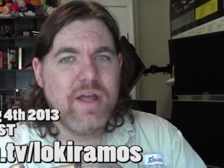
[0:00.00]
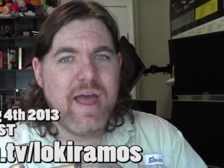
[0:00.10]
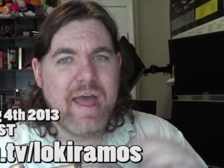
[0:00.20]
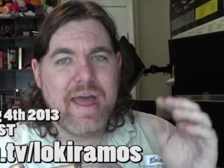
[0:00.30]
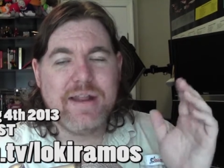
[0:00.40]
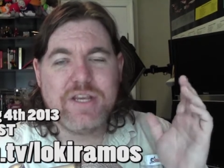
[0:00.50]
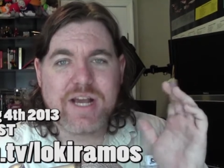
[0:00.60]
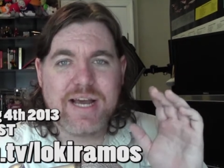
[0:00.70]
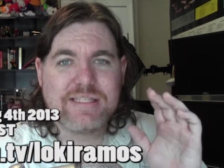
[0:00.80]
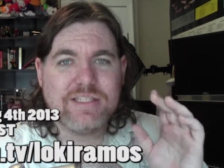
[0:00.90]
and you
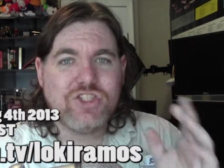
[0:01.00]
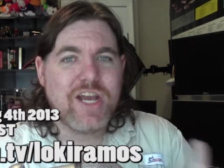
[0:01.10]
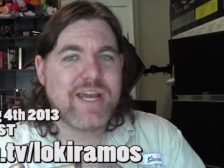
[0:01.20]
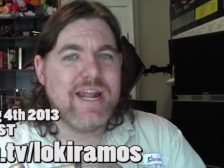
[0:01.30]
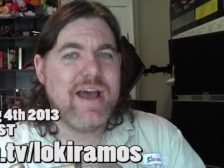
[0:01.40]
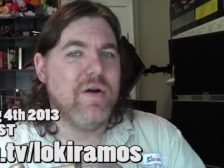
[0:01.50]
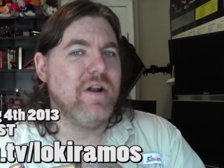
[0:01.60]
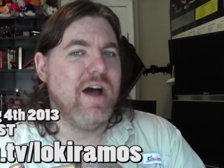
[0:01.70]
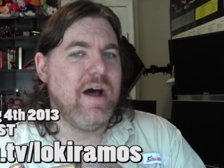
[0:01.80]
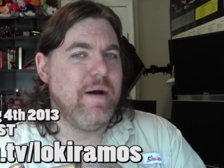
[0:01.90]
guys can check it
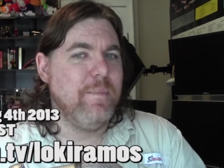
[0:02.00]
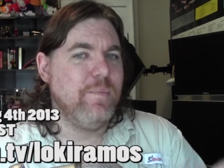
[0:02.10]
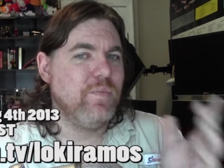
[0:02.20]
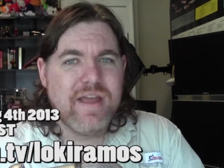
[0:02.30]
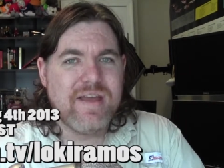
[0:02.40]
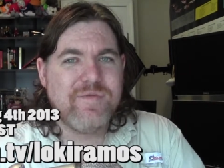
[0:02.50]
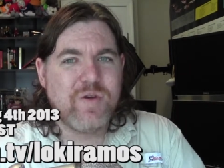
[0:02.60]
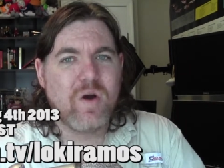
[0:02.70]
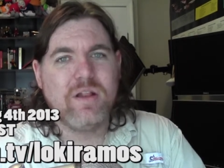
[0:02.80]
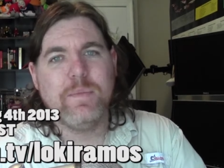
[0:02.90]
out. Um, if
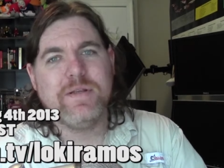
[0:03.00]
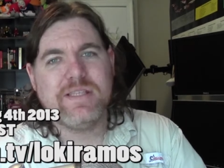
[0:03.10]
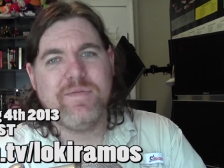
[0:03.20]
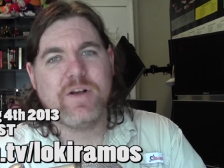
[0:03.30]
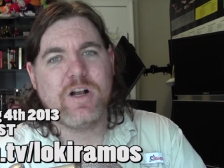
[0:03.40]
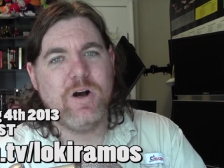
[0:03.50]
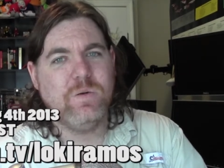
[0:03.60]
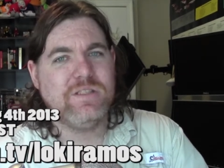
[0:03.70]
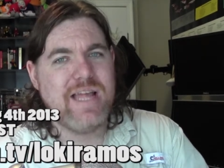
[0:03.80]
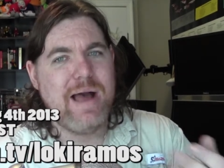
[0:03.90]
you're on the Pacific
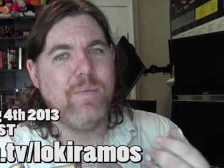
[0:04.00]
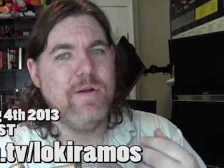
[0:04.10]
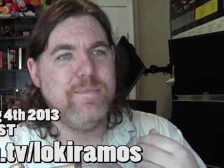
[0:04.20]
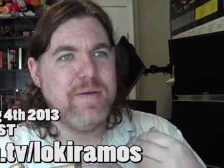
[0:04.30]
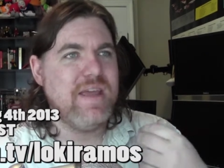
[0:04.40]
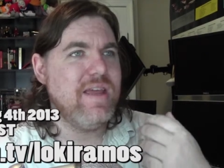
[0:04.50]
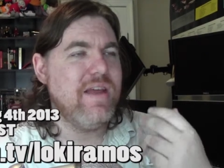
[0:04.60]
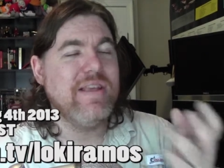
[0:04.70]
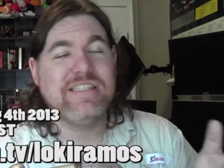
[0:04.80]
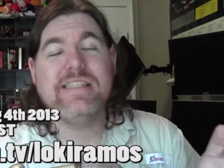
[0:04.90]
Coast, that would
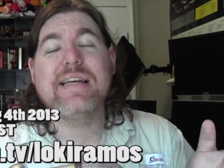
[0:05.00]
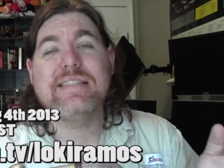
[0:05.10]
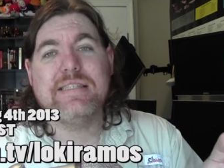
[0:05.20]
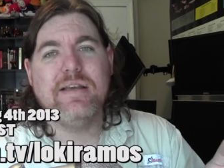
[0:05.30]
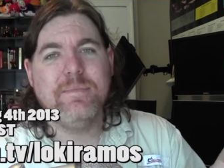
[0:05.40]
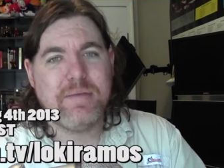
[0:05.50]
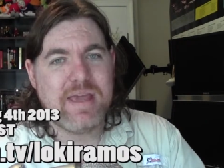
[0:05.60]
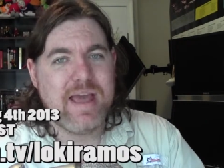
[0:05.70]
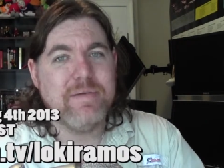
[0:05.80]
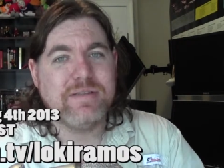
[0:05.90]
be 6
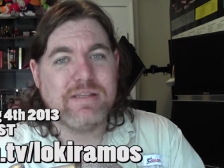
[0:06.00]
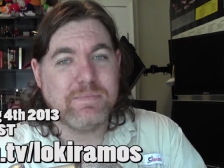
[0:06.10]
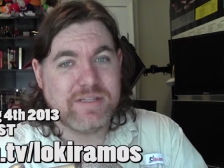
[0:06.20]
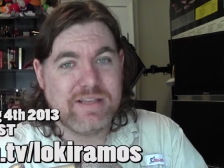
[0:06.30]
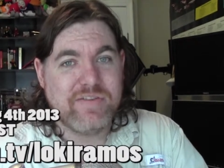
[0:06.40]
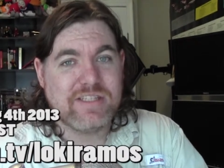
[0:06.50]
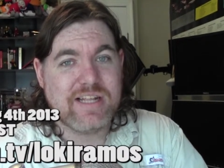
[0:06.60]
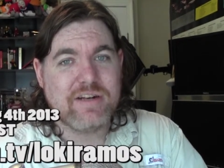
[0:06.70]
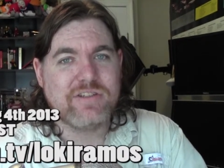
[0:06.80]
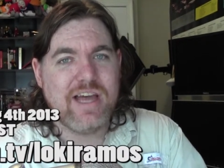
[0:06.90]
p.m. Pacific
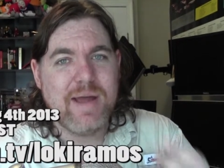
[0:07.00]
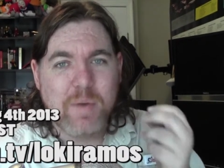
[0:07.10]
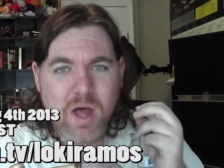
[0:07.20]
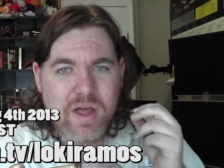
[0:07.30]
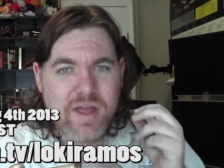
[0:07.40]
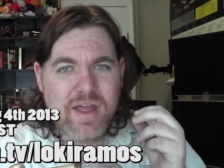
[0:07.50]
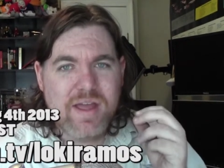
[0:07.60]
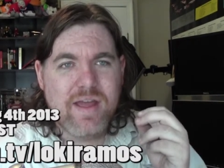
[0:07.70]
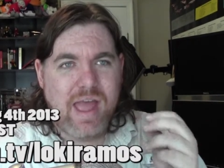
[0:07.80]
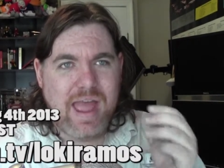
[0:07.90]
Standard Time.
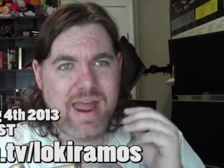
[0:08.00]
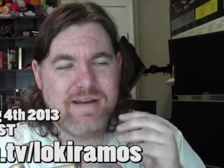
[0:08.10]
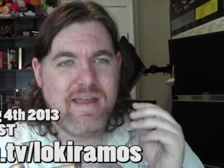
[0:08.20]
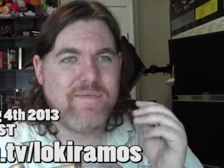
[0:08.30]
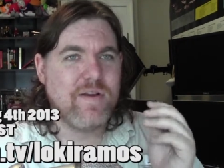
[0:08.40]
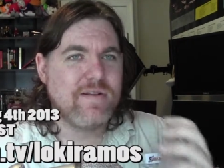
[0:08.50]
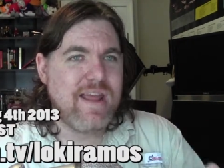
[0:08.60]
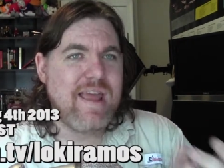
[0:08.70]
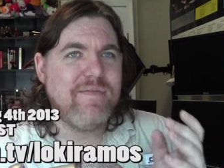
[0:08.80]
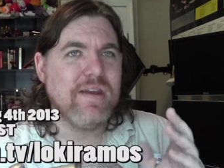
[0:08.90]
And if you're
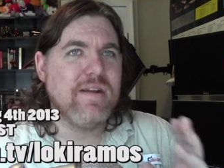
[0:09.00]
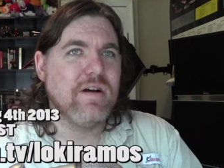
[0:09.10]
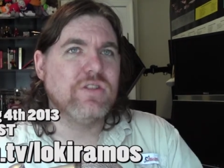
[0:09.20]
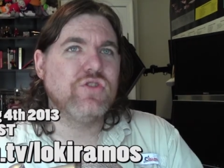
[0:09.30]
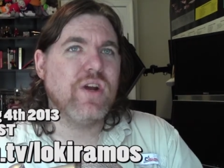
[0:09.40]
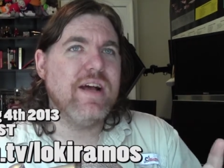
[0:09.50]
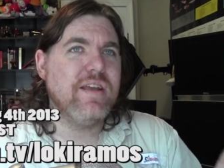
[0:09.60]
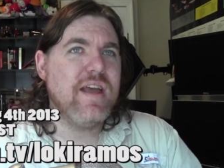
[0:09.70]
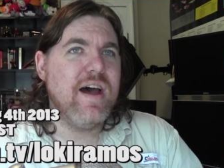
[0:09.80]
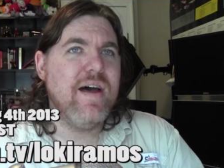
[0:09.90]
Dave in
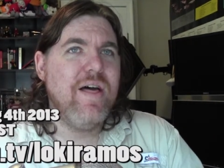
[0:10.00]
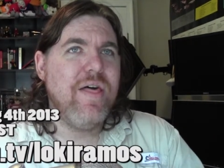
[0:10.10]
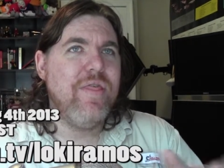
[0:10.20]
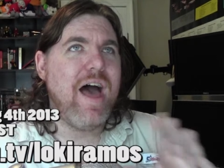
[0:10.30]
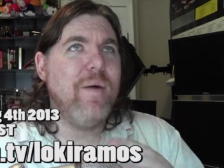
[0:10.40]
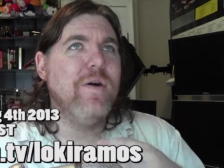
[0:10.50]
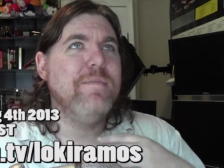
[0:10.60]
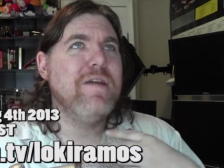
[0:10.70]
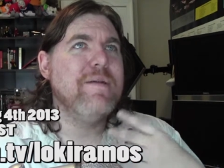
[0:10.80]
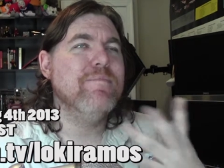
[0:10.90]
Australia, that
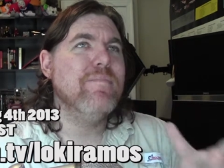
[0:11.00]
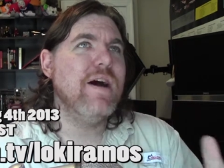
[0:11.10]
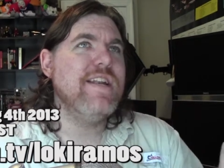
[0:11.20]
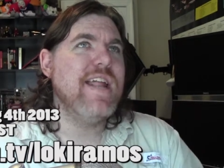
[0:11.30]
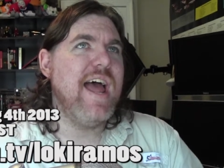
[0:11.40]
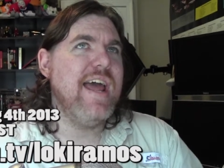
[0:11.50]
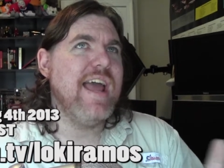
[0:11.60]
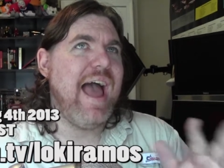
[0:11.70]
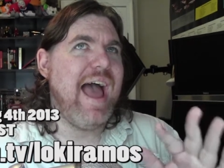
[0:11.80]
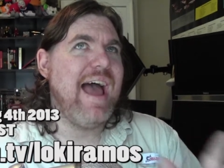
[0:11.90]
would be
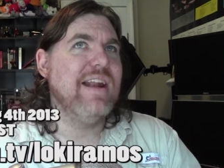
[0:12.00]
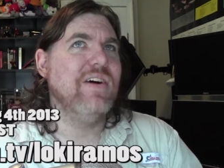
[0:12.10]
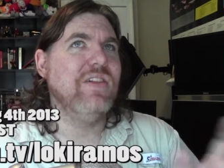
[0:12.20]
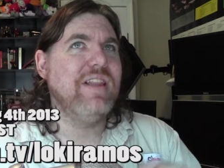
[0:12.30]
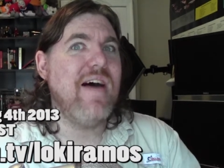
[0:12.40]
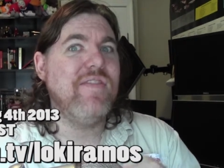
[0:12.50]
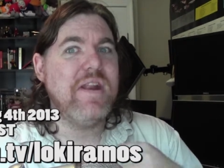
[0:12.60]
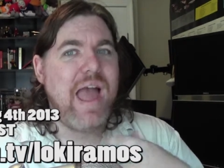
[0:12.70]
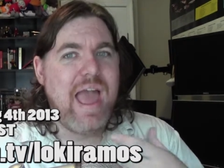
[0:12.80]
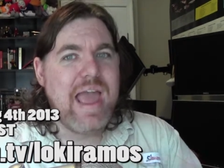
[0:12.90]
Monday at
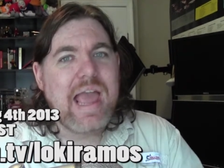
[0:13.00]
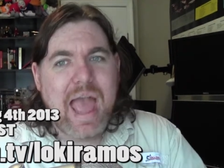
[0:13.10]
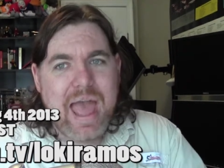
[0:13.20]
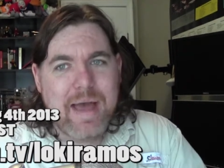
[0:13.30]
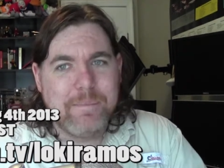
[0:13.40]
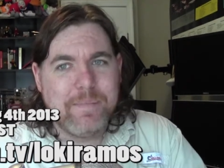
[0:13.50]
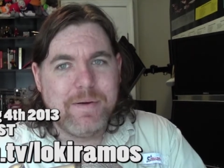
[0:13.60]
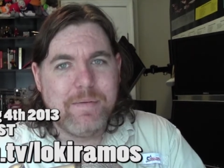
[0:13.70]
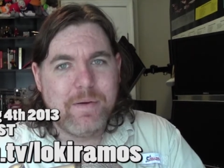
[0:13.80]
11 a.m.,